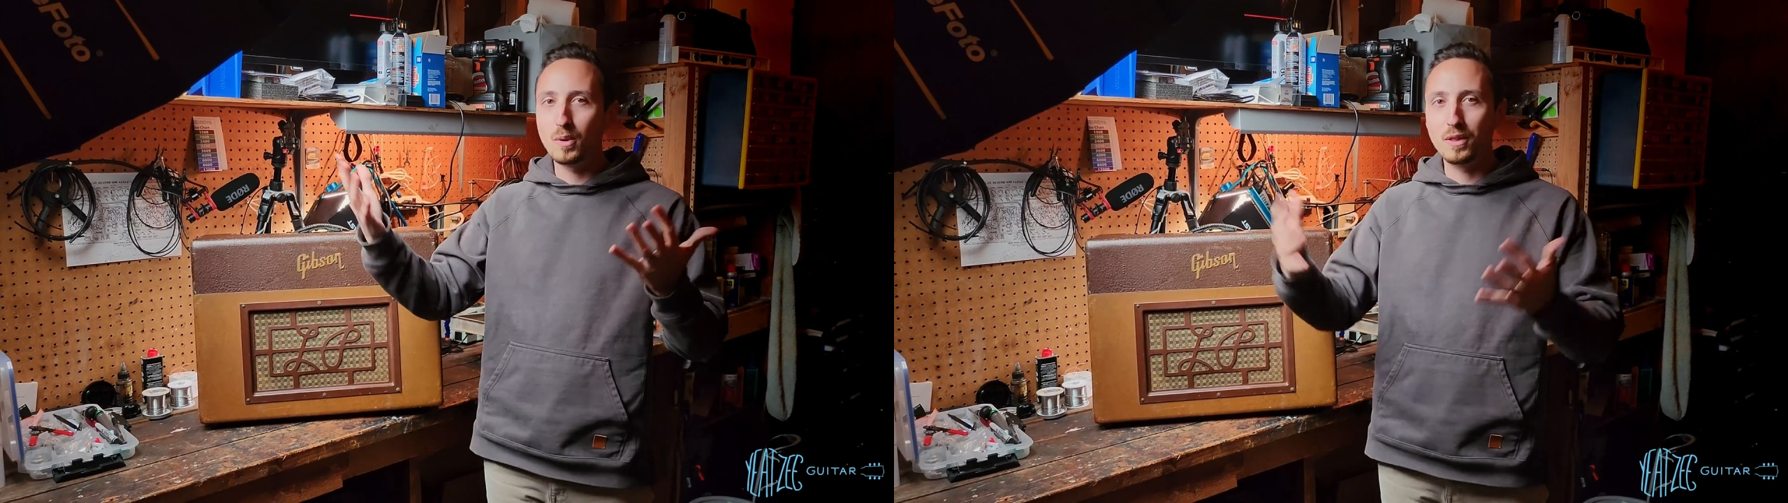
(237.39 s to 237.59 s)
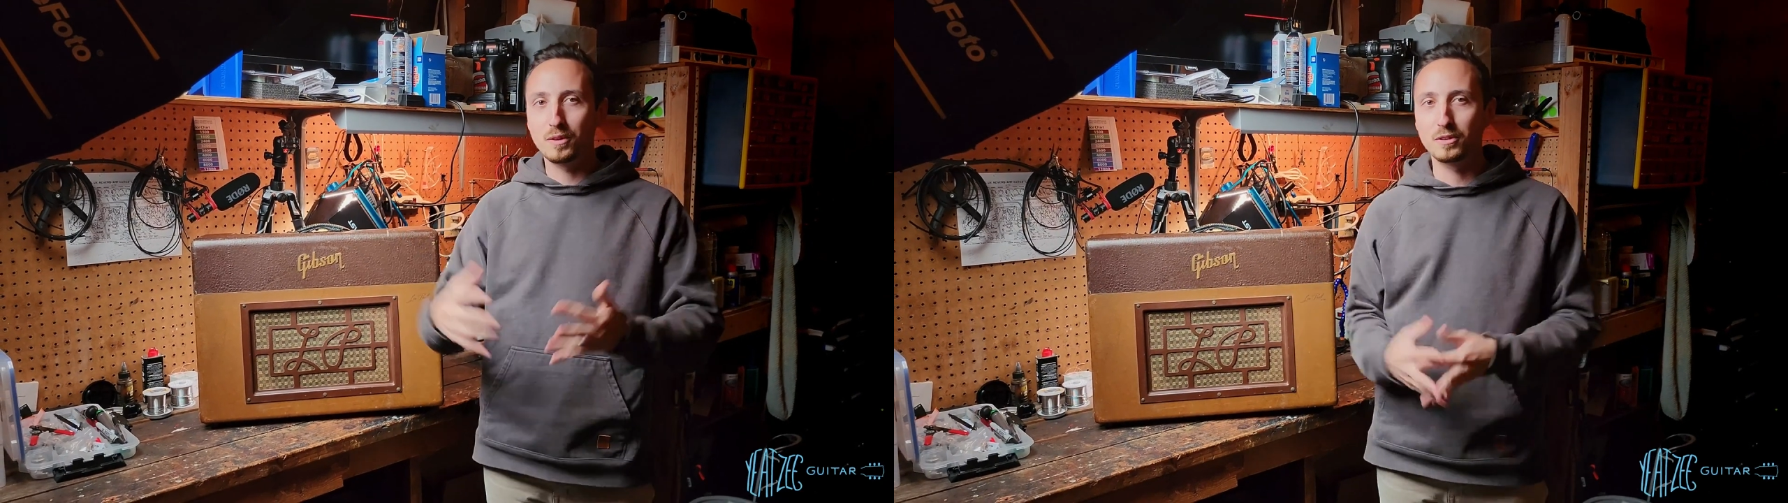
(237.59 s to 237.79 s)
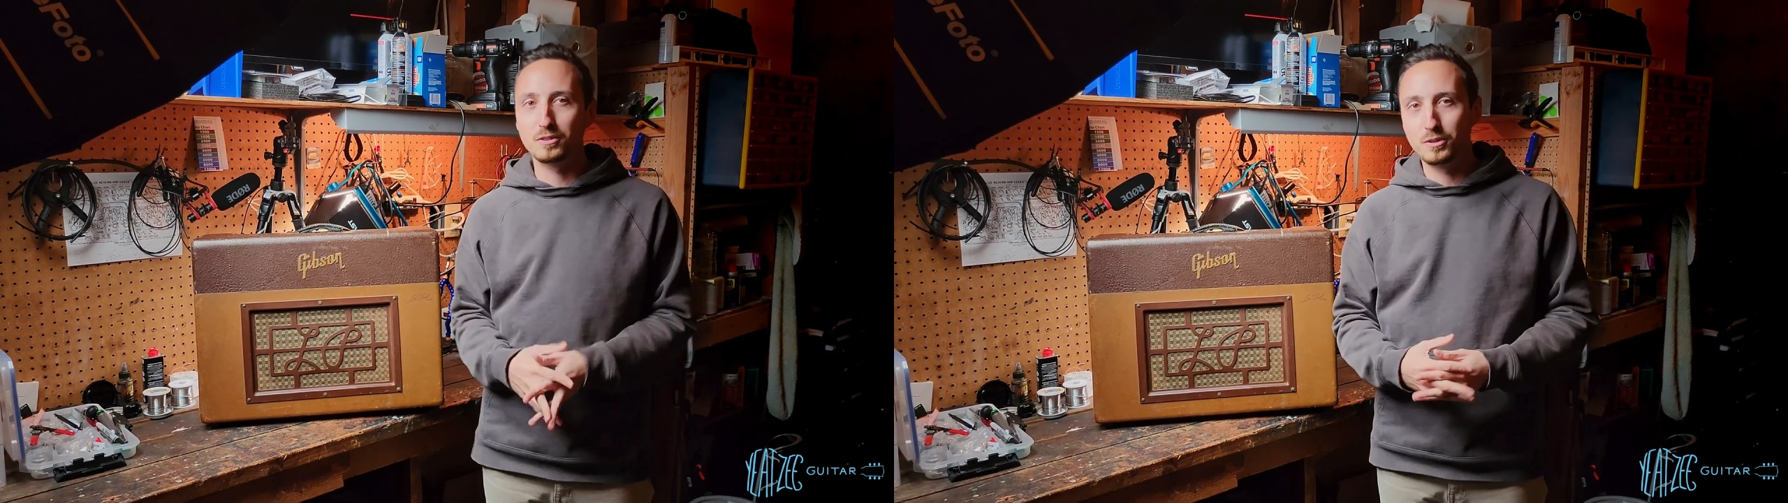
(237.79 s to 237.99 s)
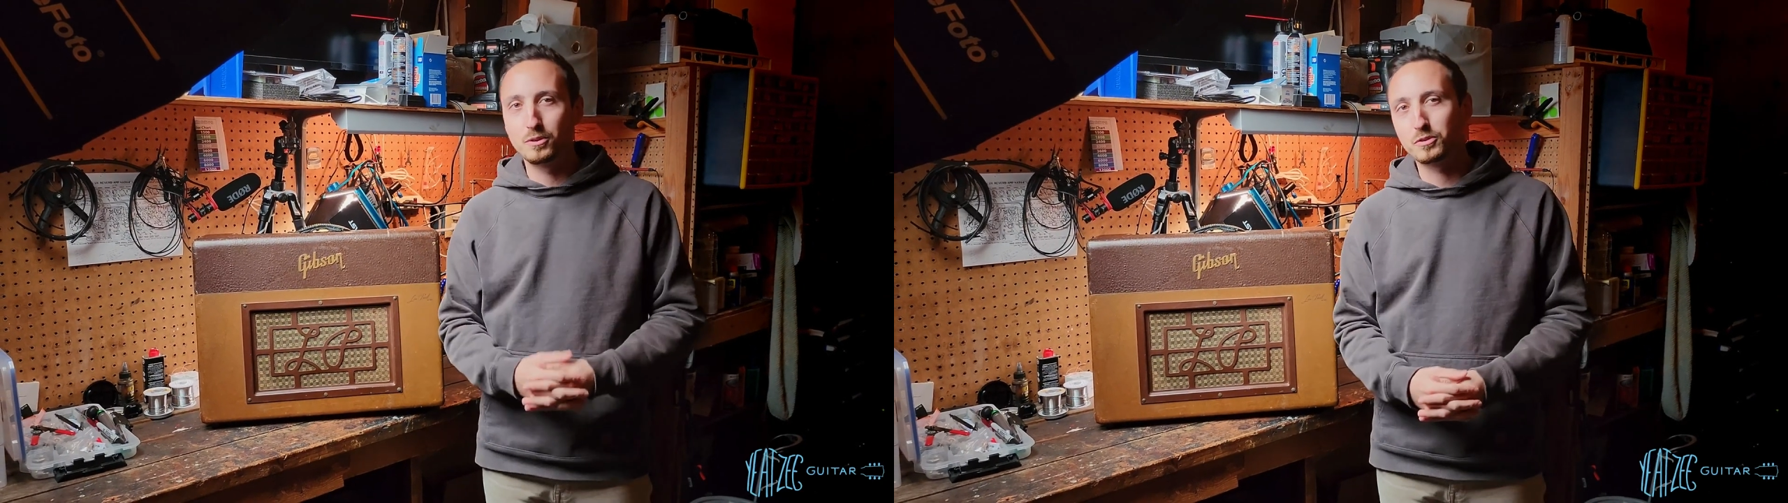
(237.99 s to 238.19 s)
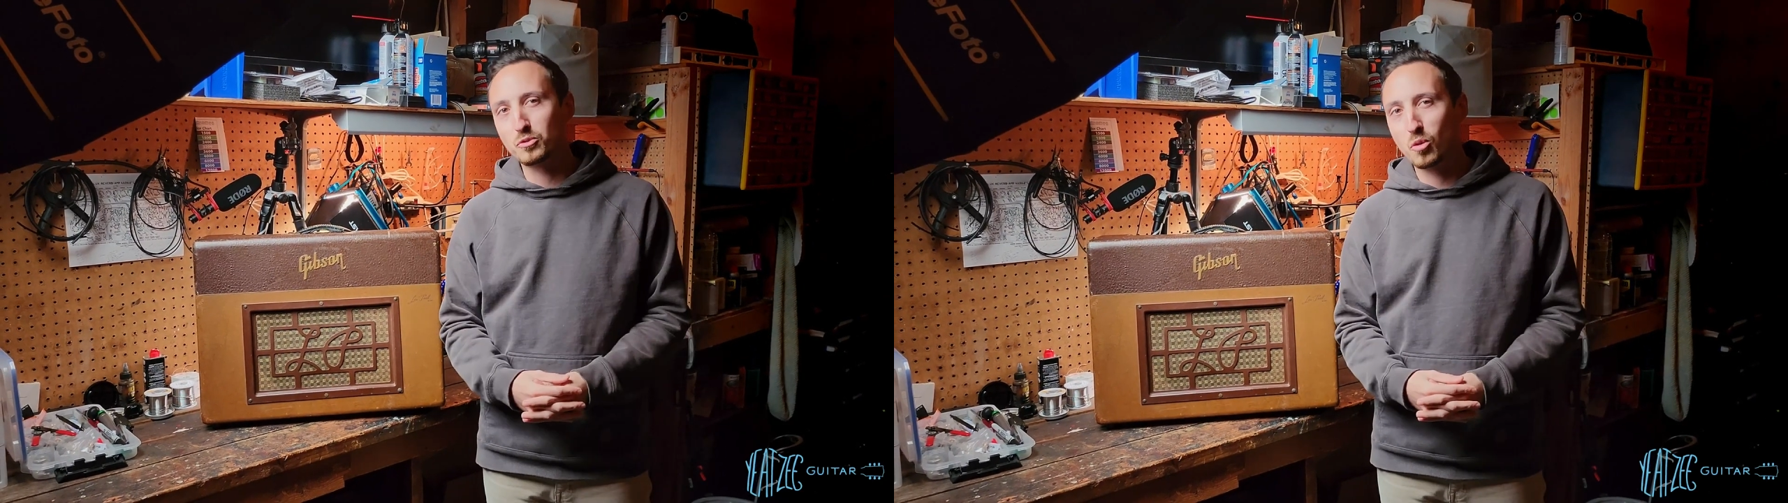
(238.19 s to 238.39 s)
weather
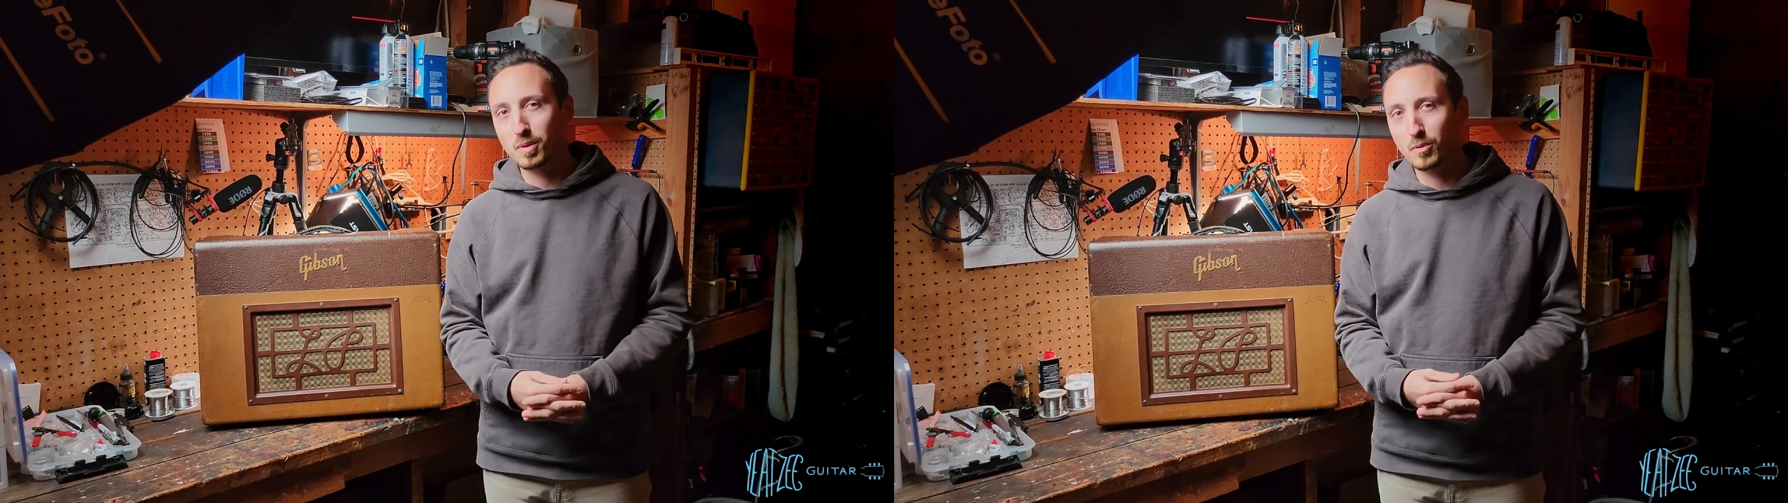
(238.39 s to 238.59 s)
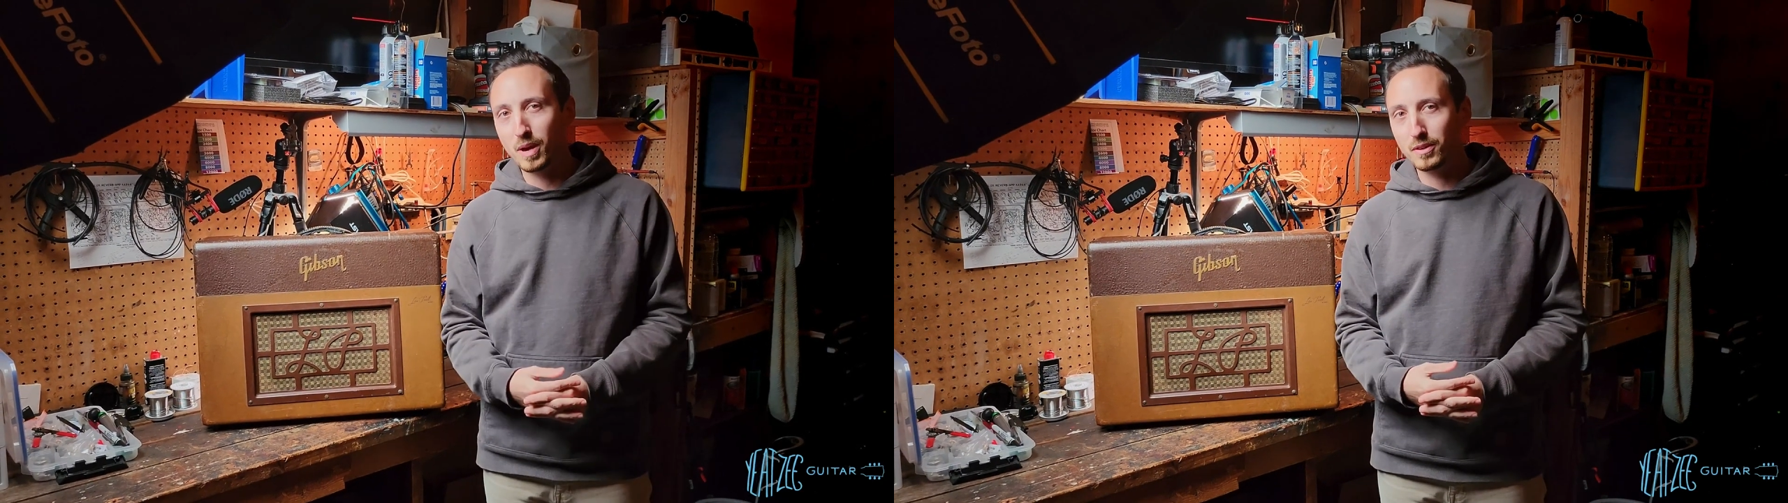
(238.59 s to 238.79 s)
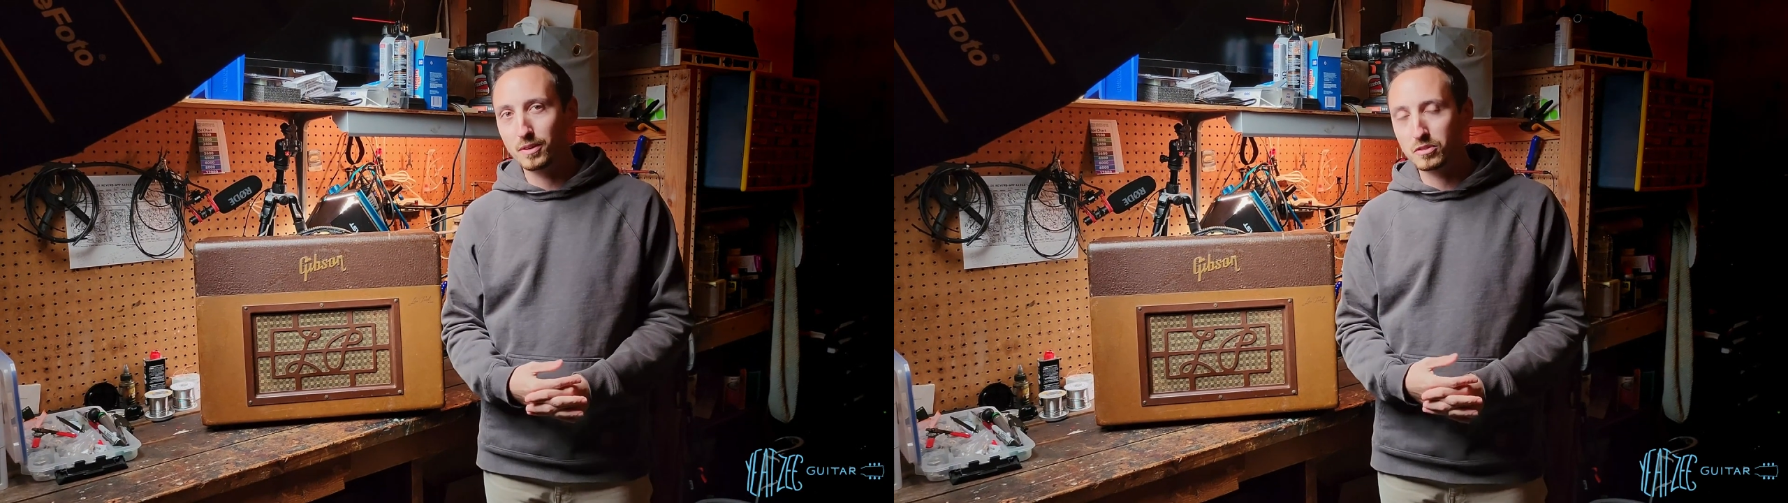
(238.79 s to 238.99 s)
to stormy weather,